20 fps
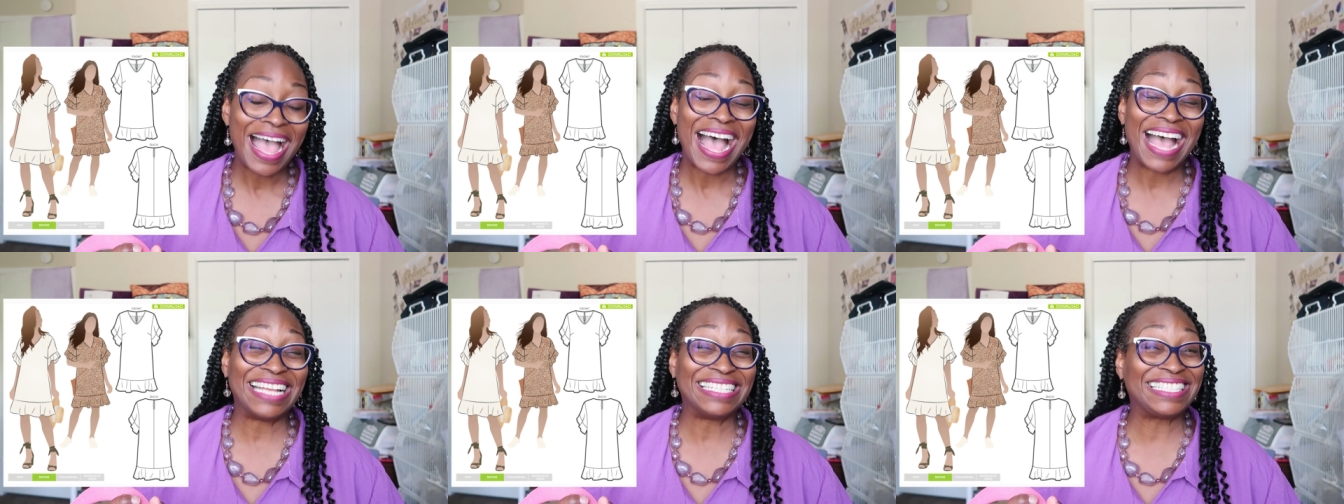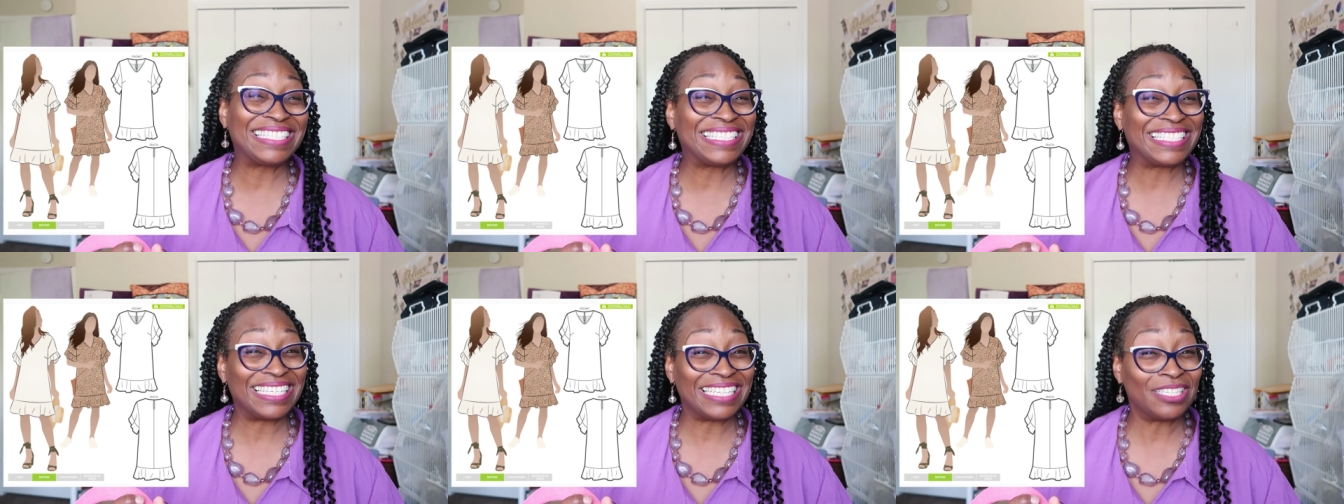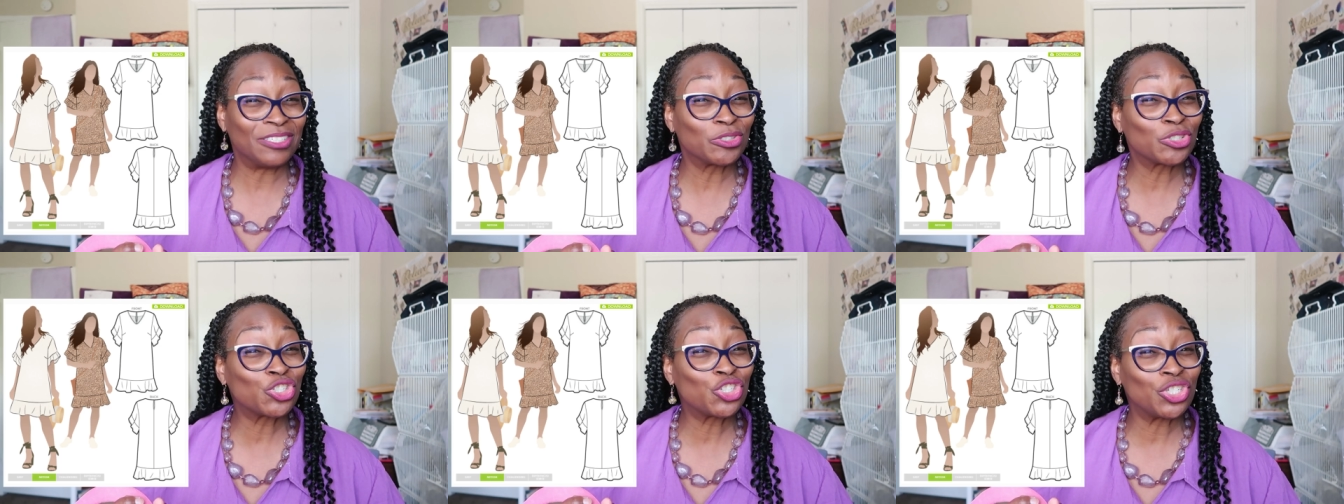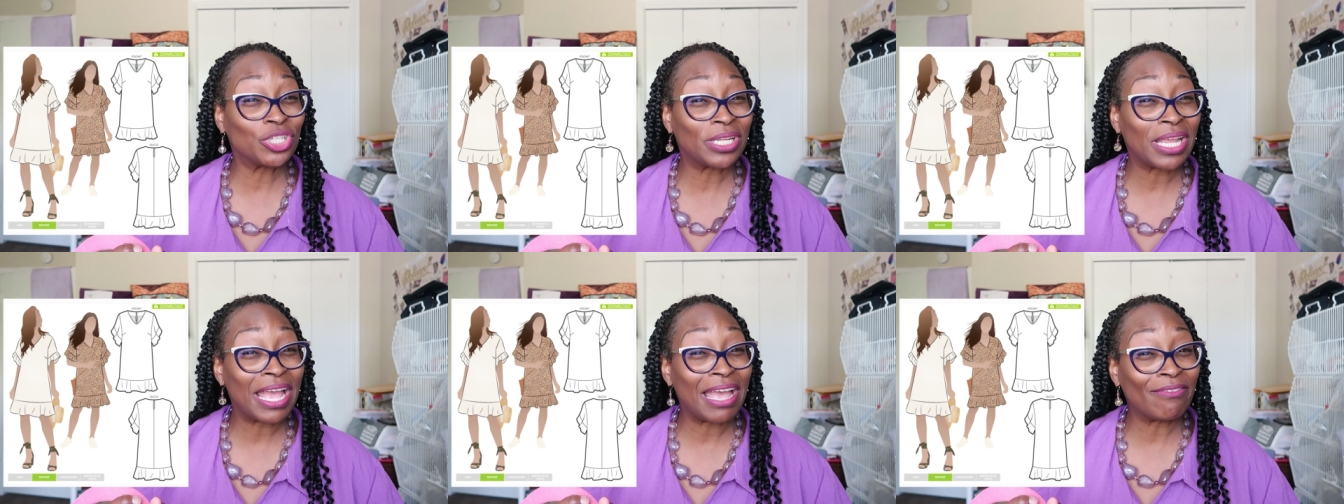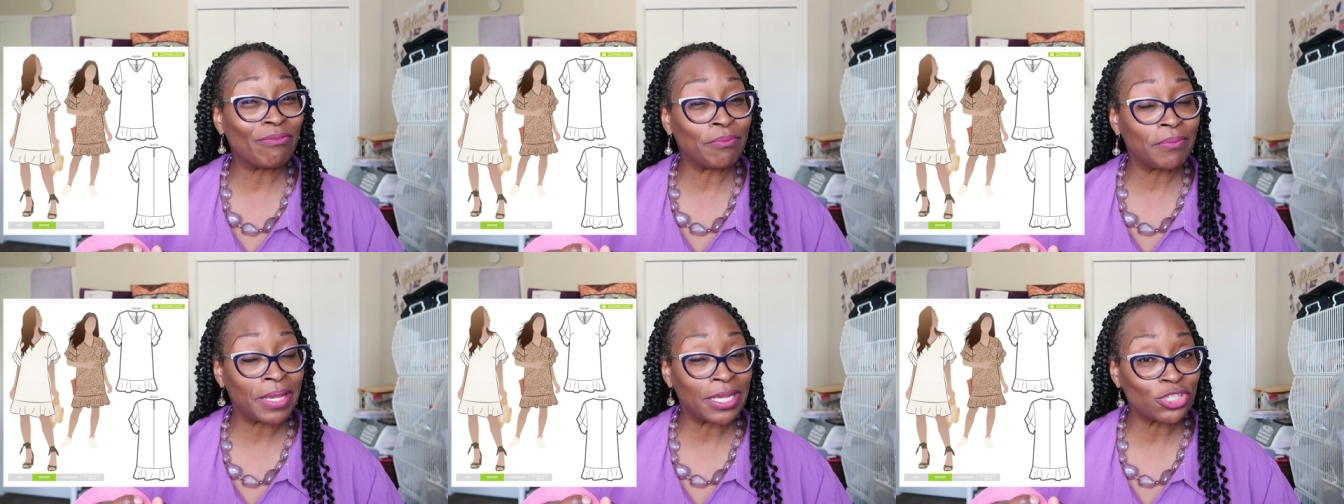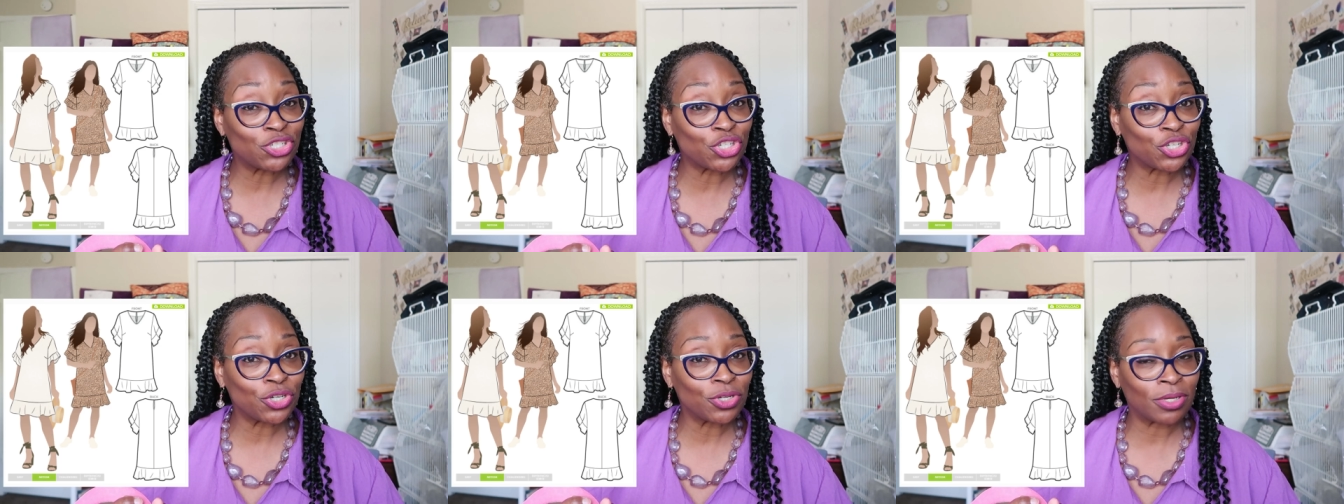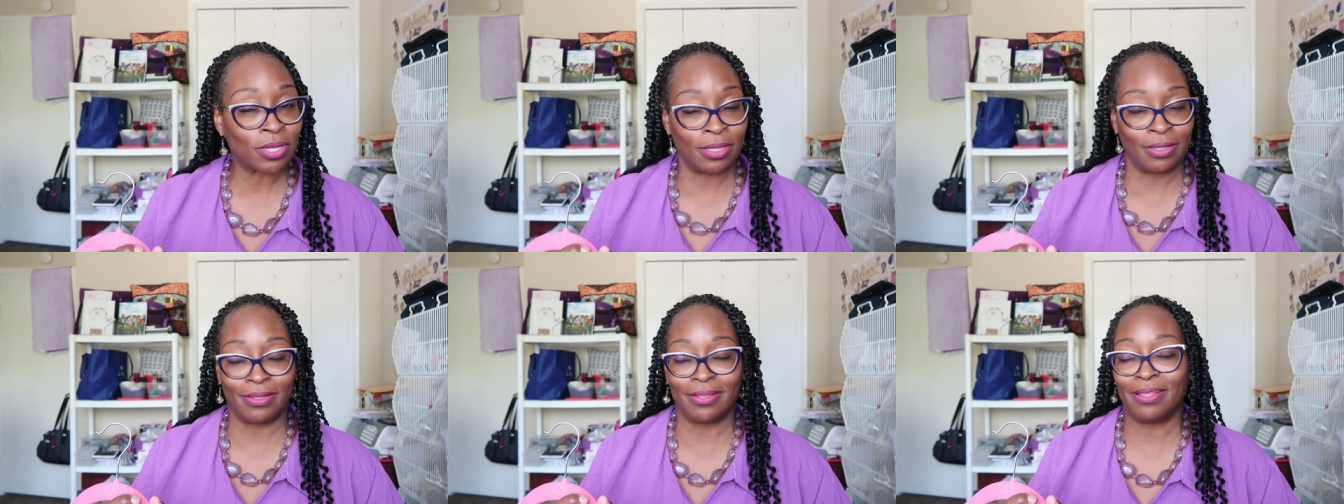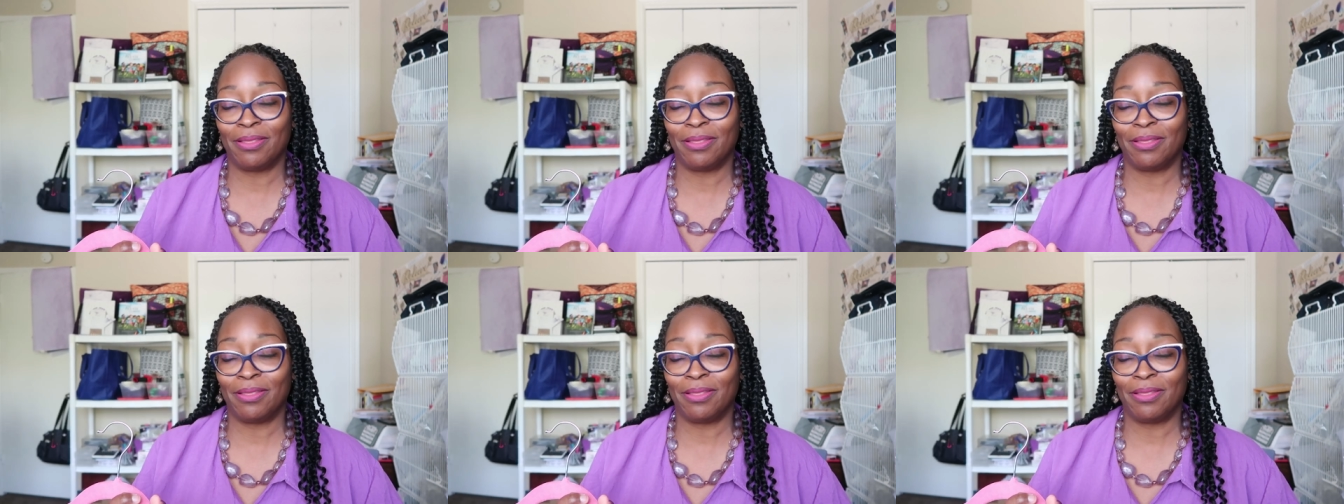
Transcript: I still should have measured